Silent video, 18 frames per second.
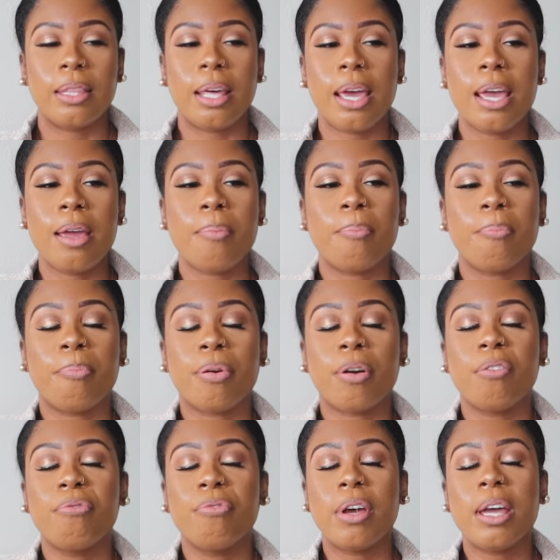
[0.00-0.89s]
it
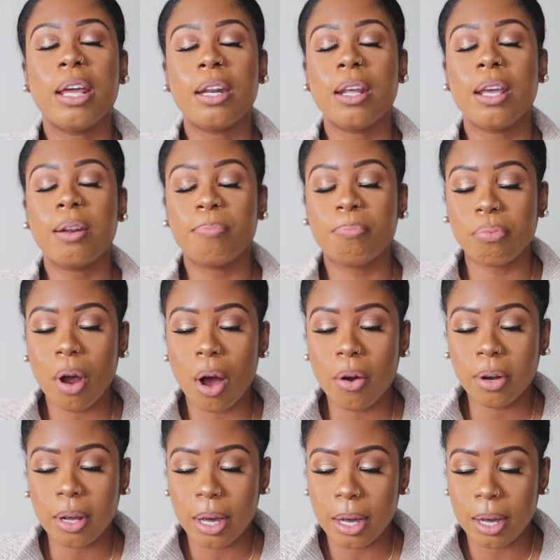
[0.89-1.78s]
it, it
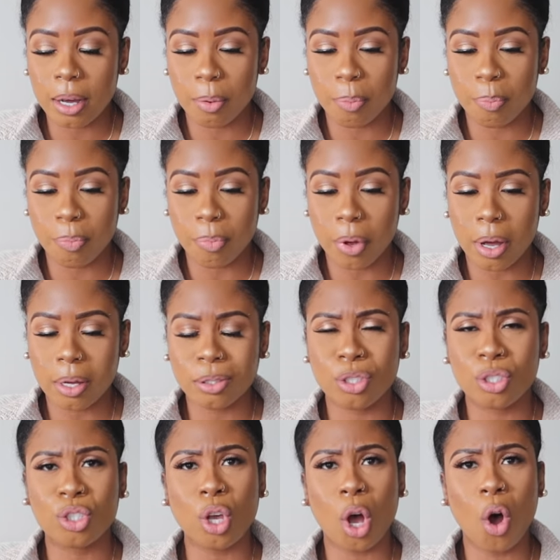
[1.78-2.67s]
brought up
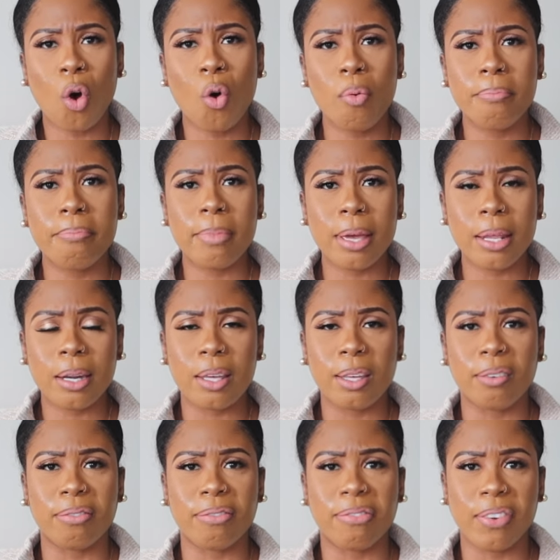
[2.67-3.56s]
so
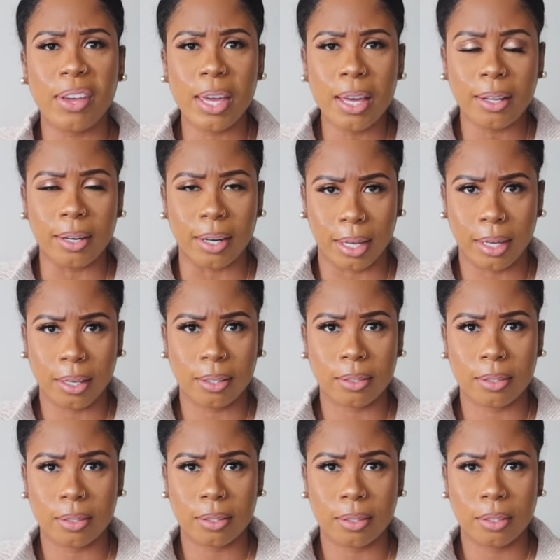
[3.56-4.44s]
many
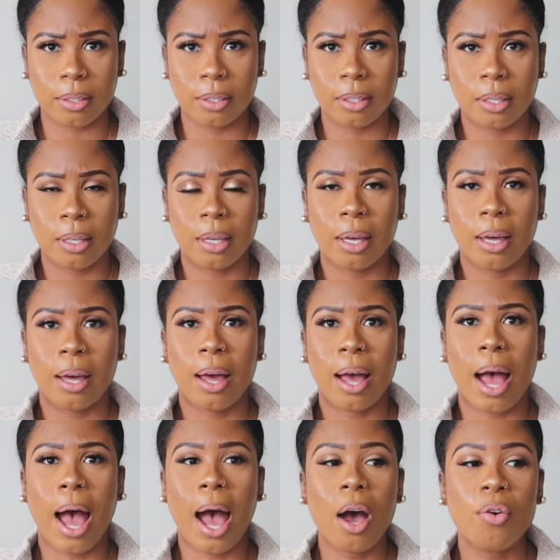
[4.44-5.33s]
feelings.
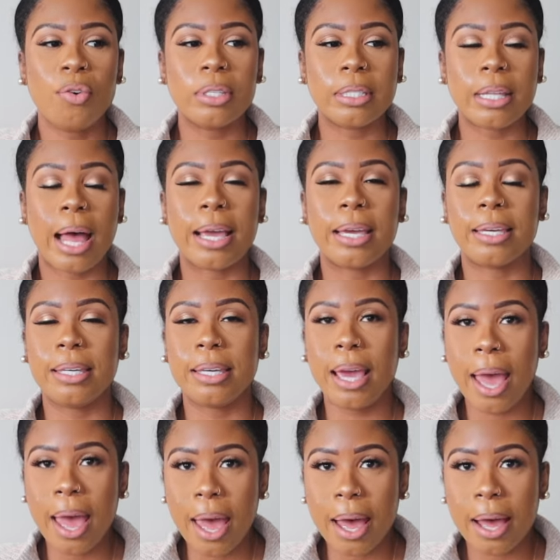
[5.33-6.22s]
I was like,
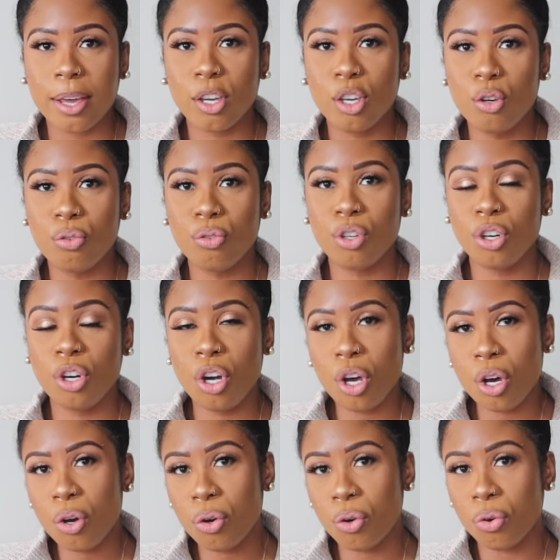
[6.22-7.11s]
yeah, you
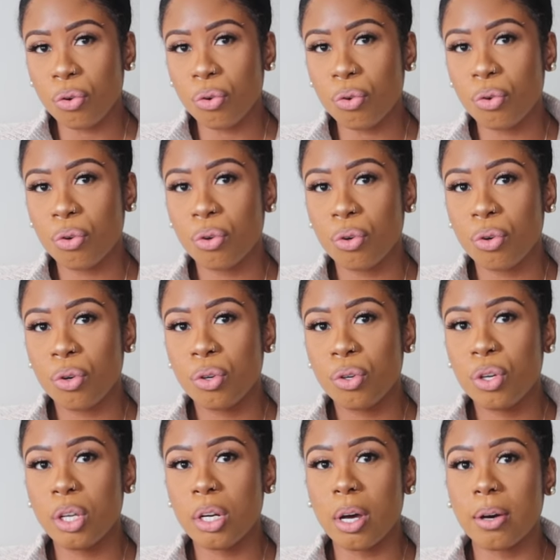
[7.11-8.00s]
knew
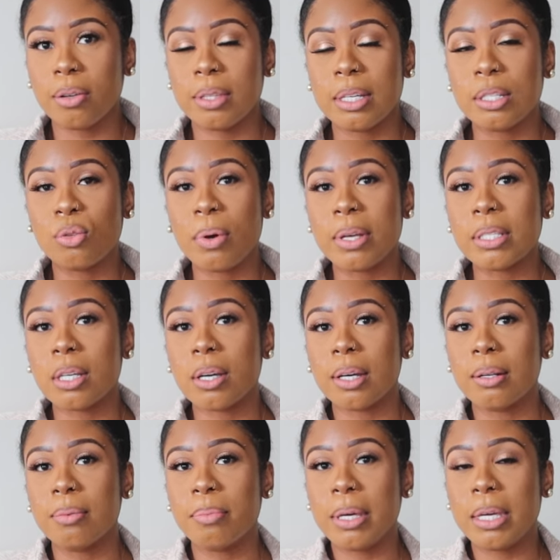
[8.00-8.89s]
you know, this wasn't
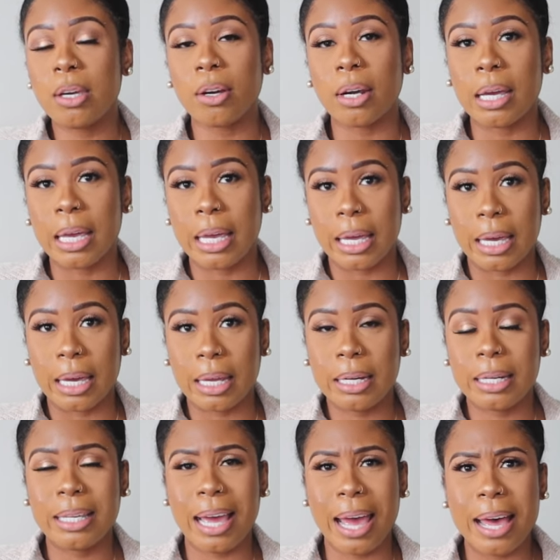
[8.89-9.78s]
going to be your
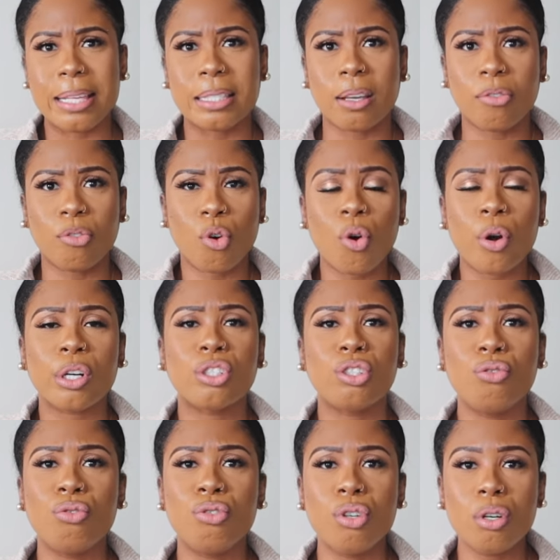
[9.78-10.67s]
end. Yes, of course,
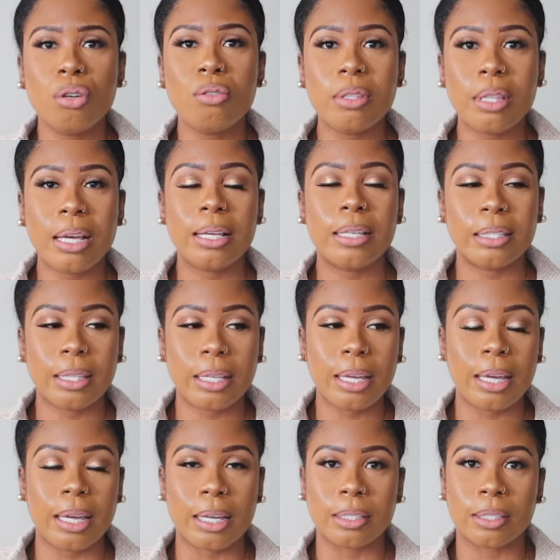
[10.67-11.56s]
you knew these
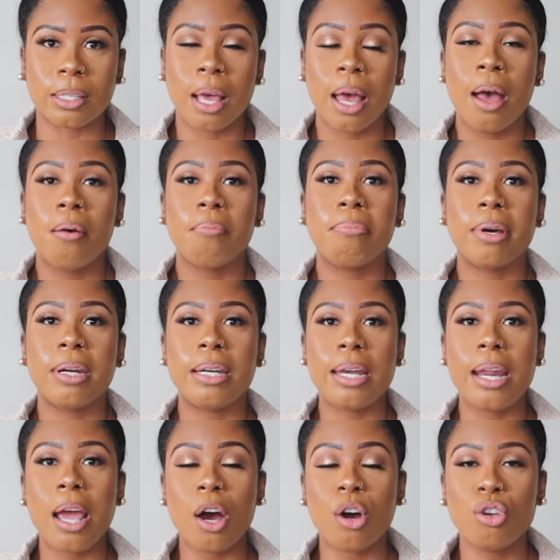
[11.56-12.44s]
things, but
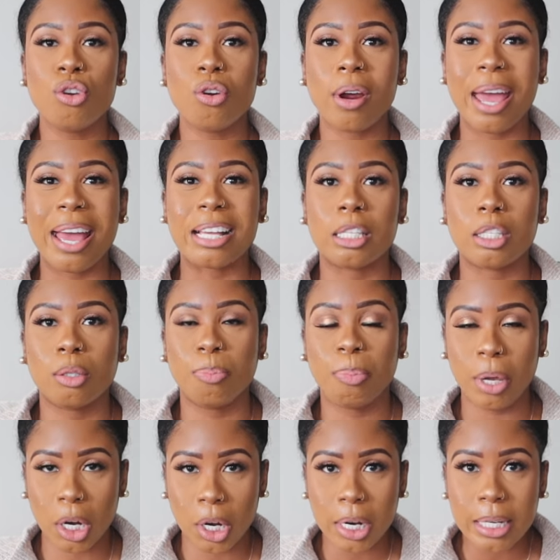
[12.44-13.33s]
now you're
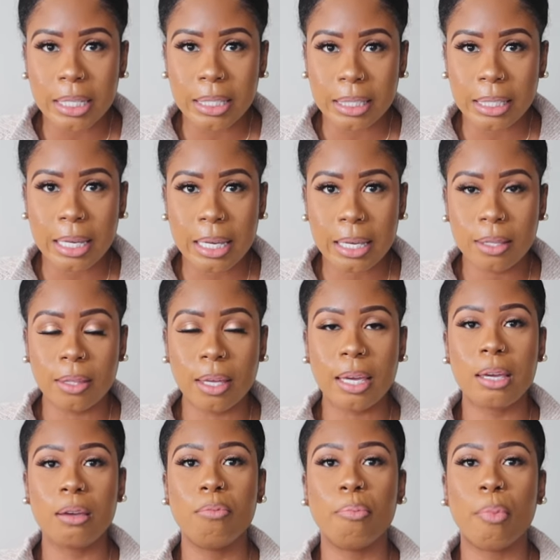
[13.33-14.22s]
experiencing
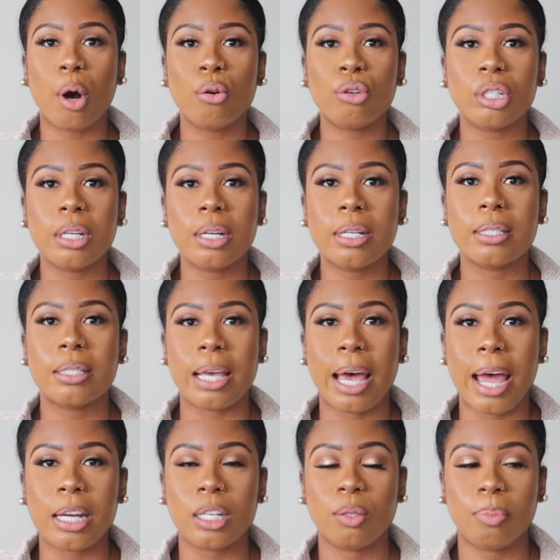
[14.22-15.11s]
the emotion
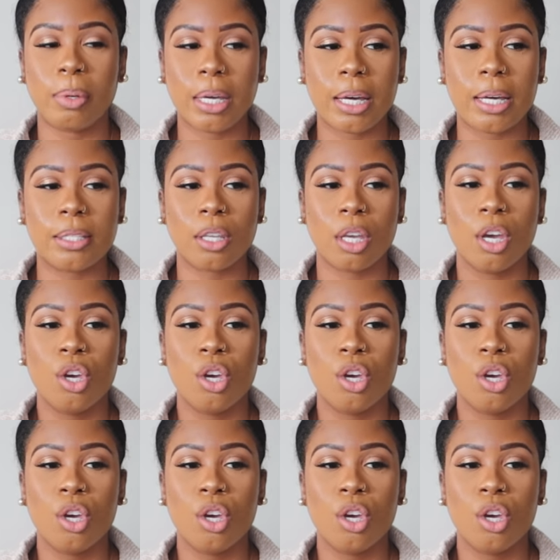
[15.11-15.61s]
attached because